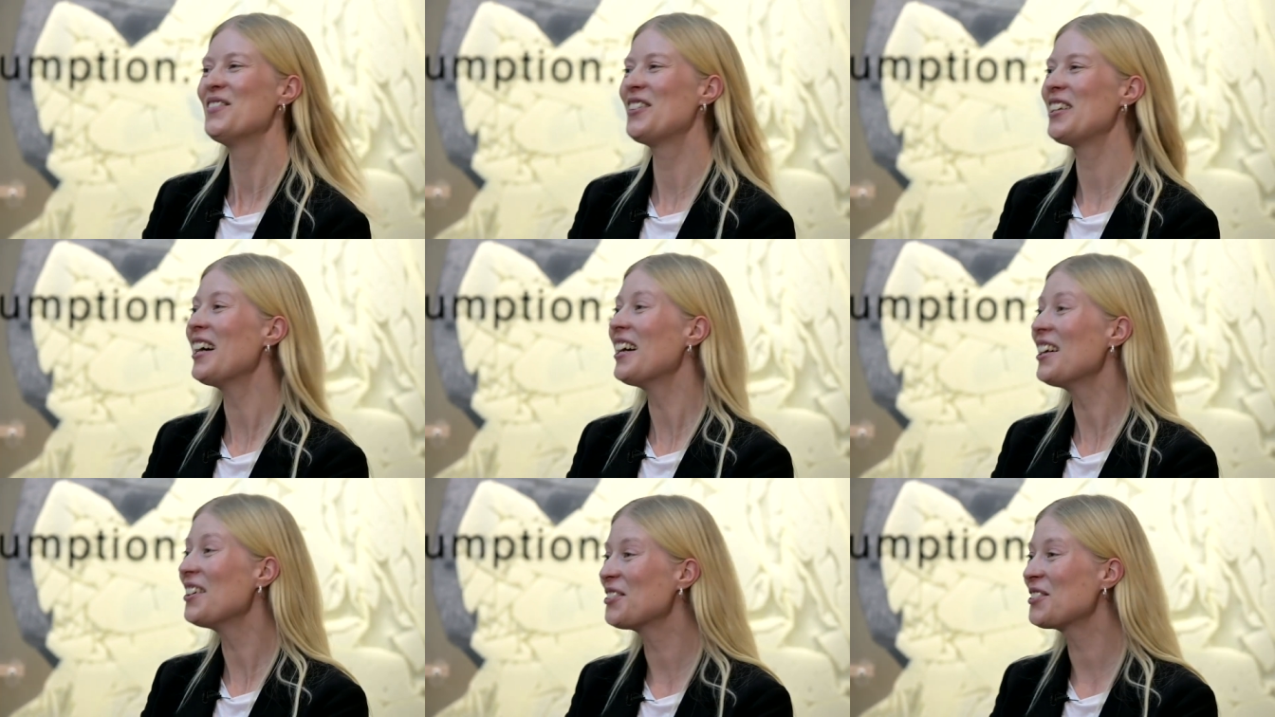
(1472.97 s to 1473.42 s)

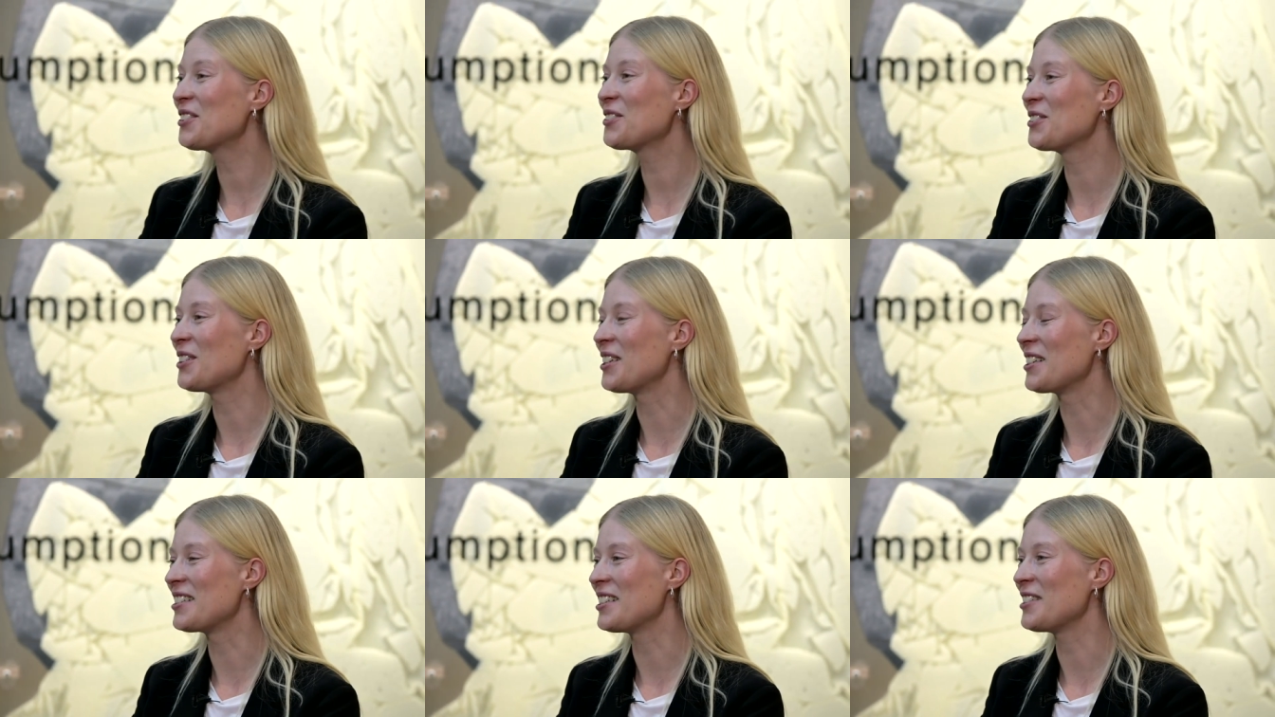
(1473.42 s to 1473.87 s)
But
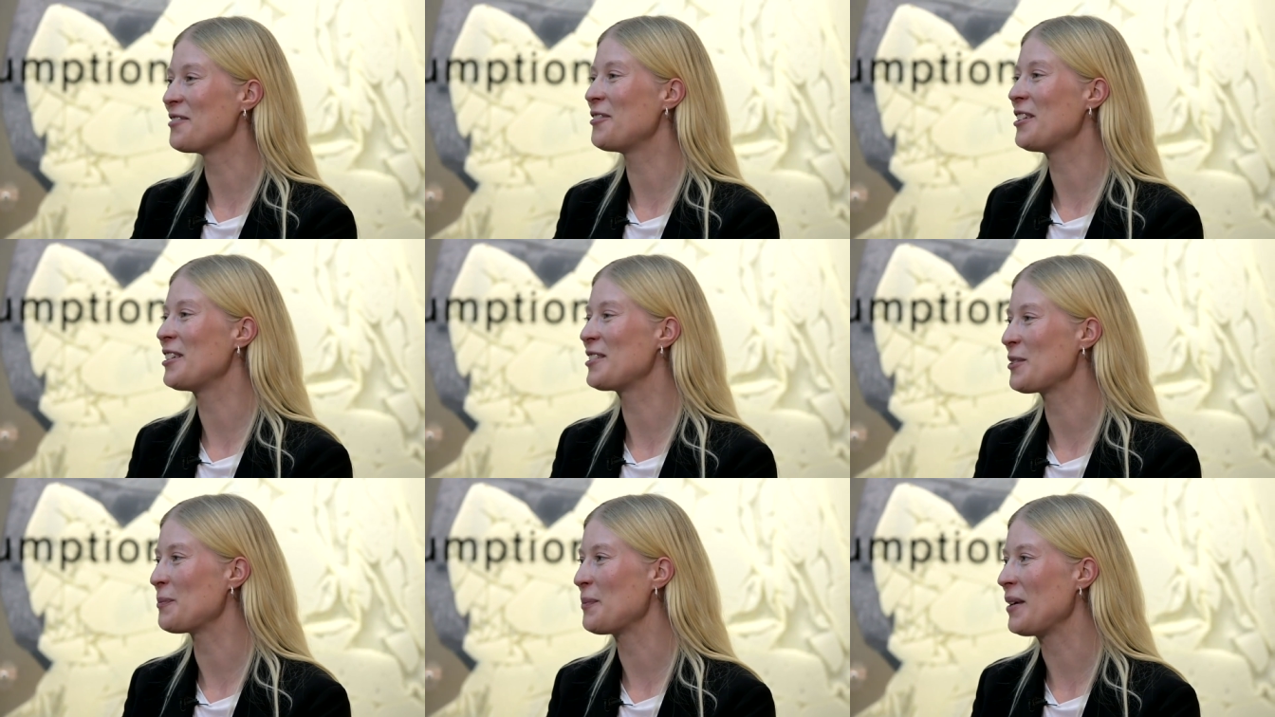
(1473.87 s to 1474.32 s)
afterwards, it
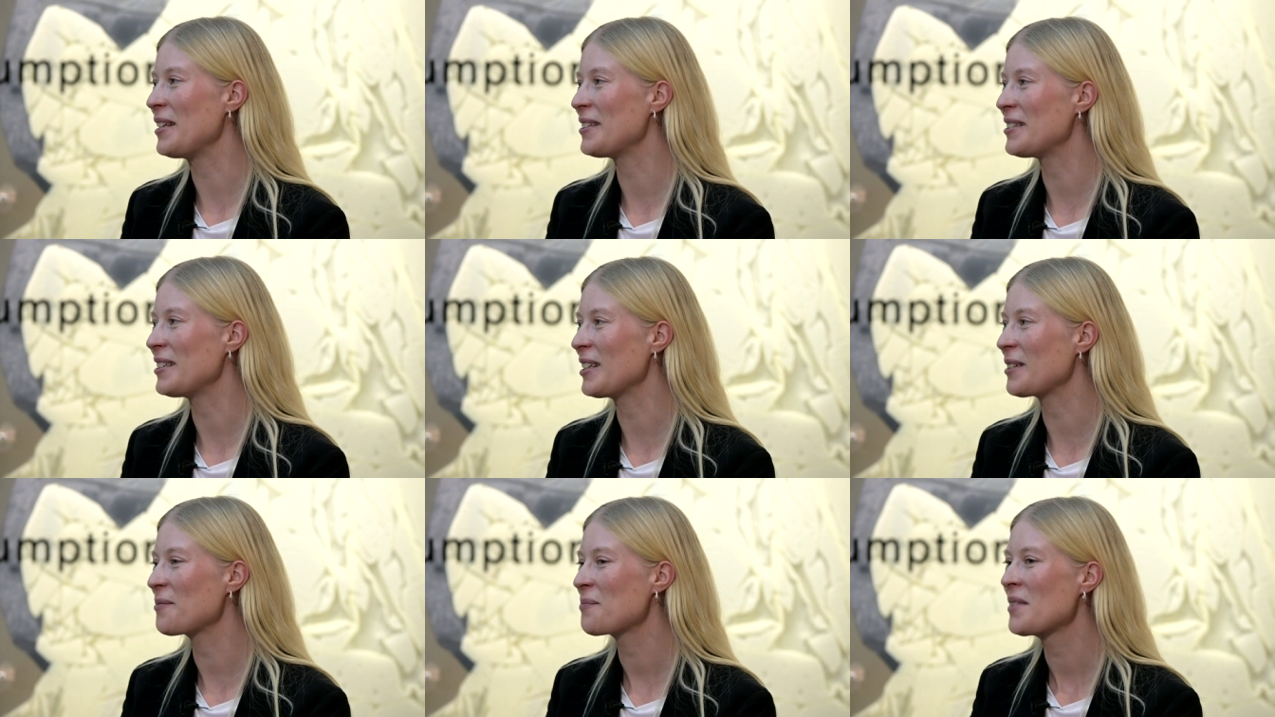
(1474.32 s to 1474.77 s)
feels
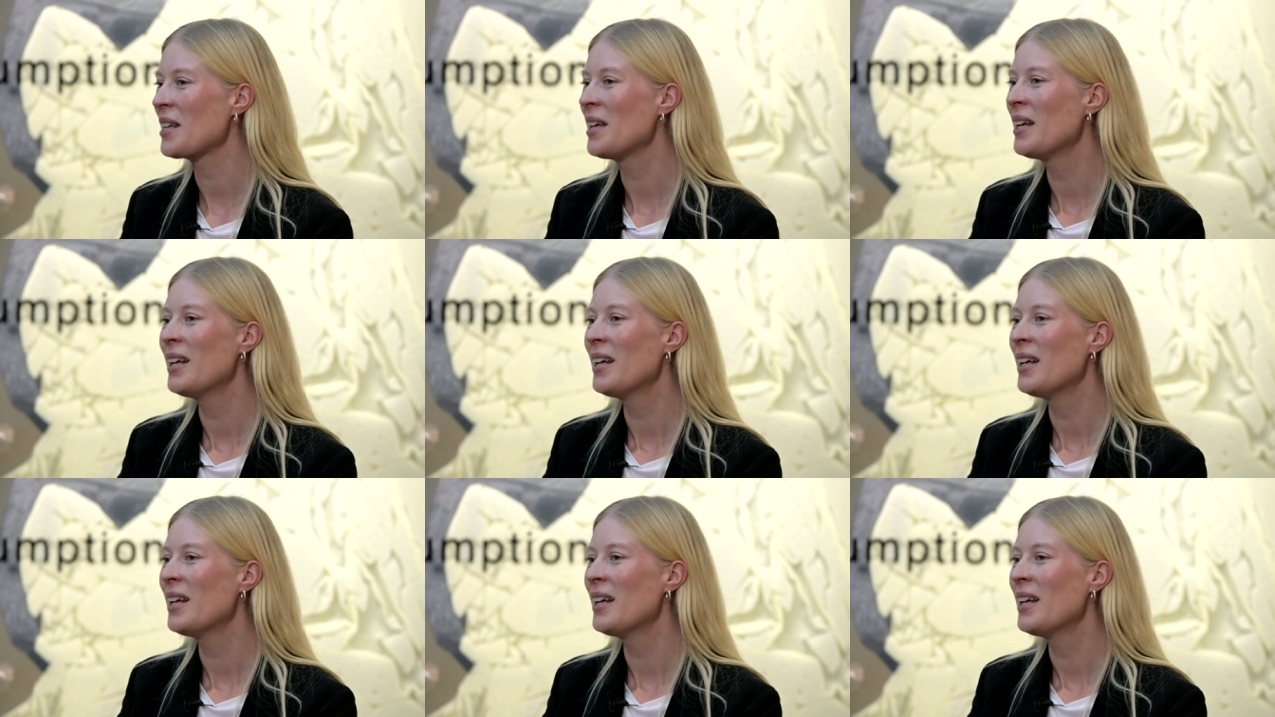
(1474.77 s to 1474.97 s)
amazing.